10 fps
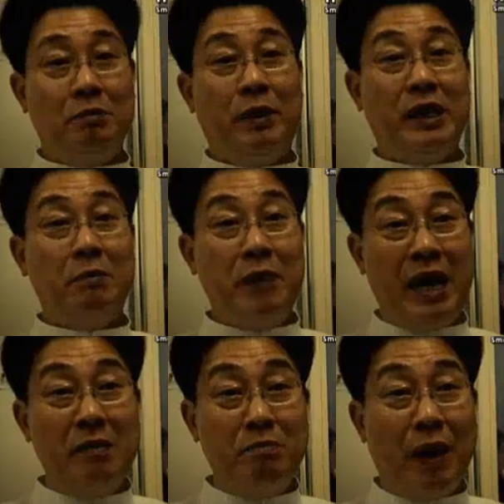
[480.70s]
But the
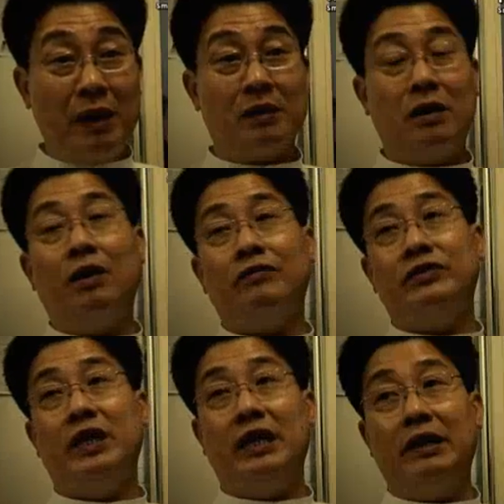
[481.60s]
main bulk of
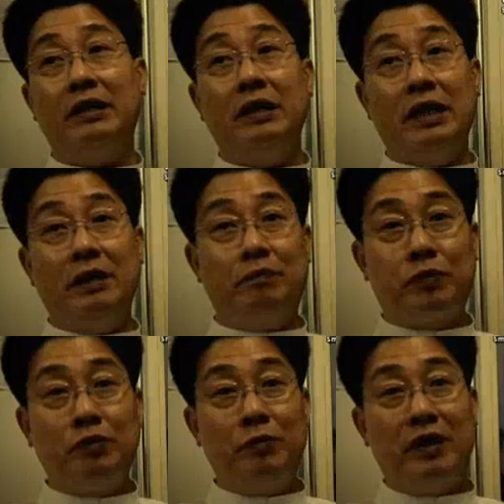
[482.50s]
the
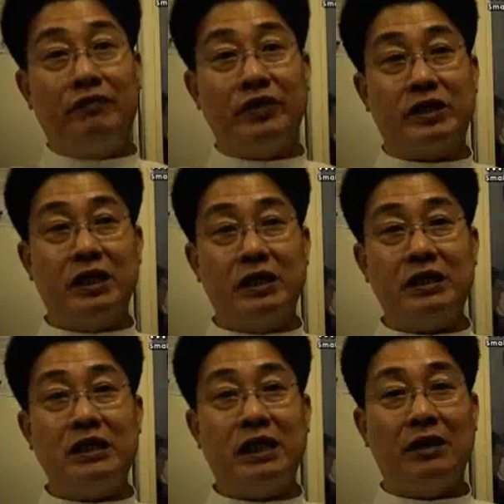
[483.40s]
improvement of
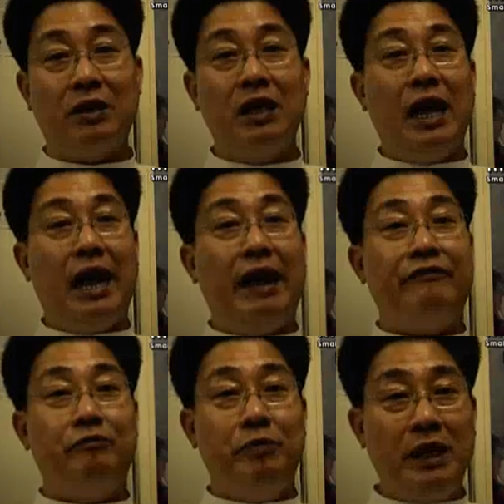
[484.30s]
facilities and all have
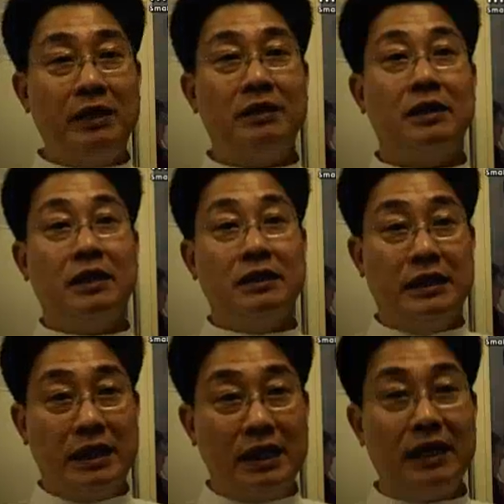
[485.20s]
been
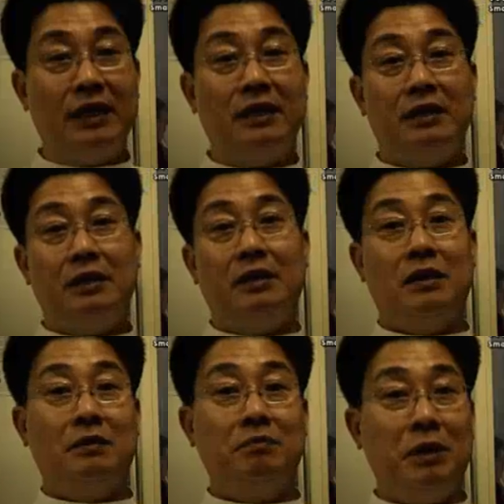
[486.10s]
the
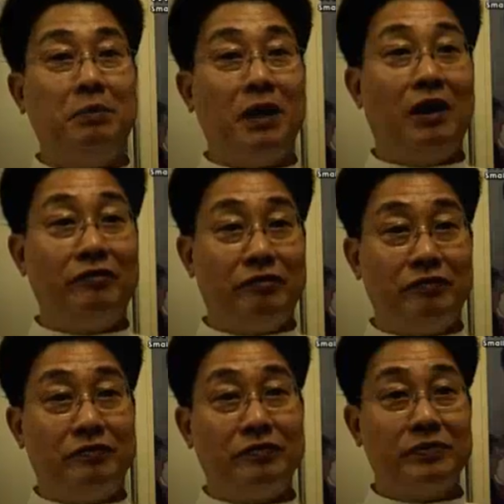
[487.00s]
people of
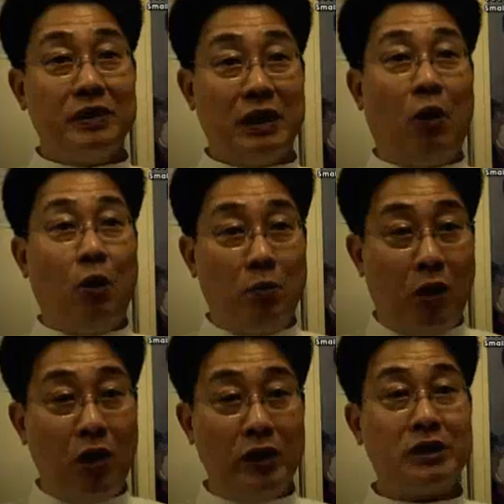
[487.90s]
the old
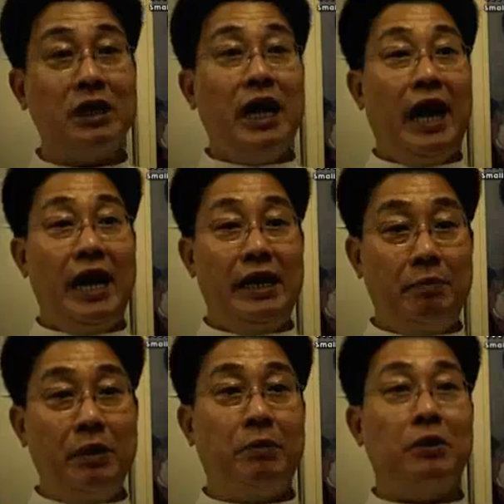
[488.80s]
boys and the
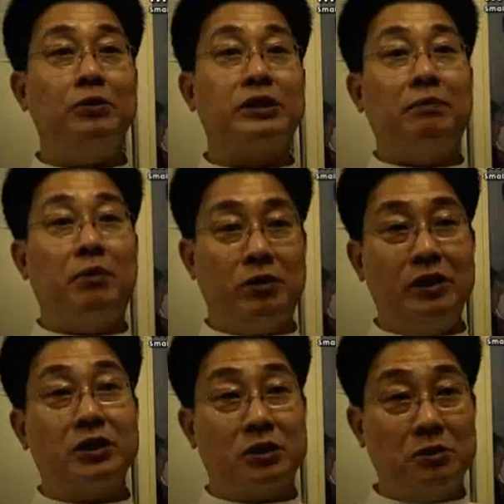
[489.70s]
people who support the
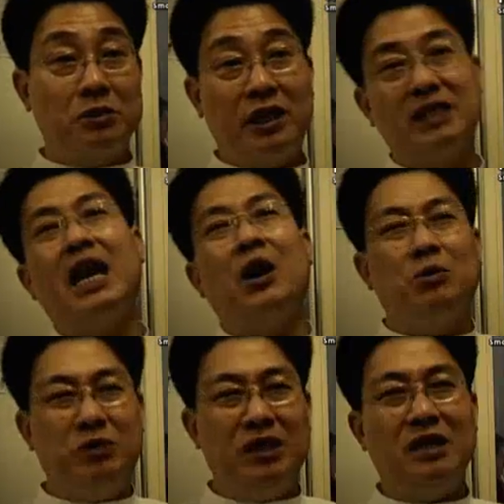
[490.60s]
school. That's how
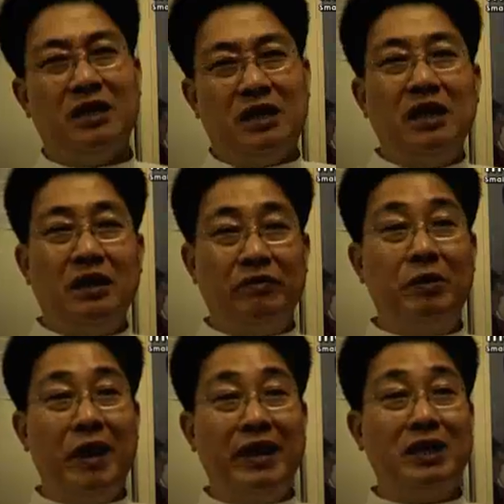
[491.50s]
we
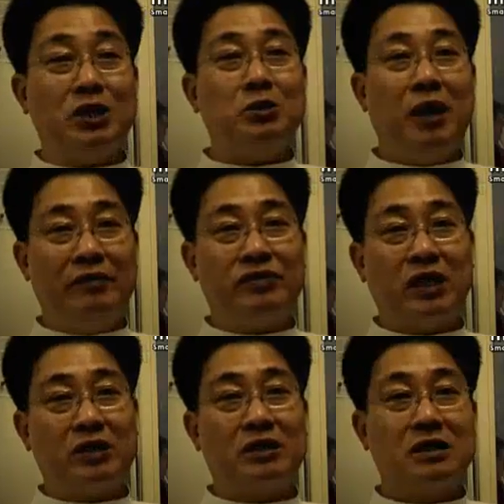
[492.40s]
manage to have
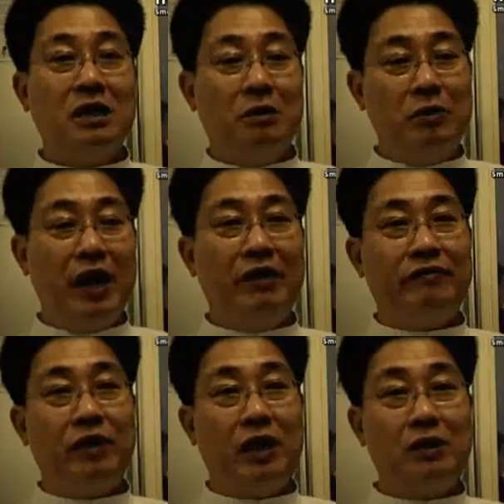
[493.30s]

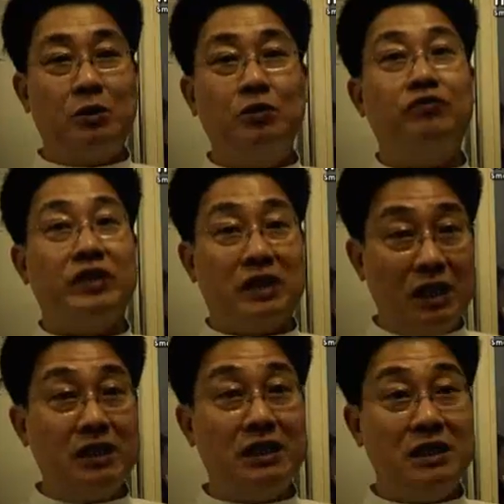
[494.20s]
good
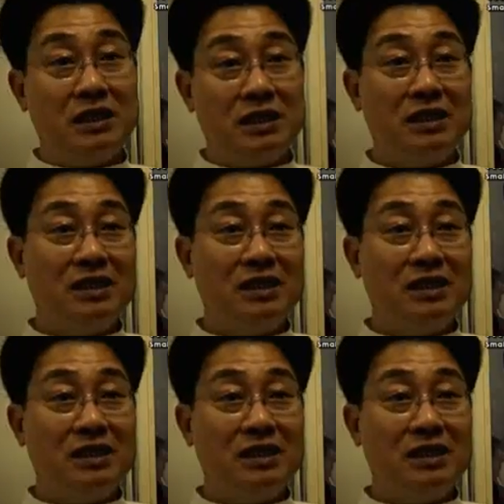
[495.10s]
facilities.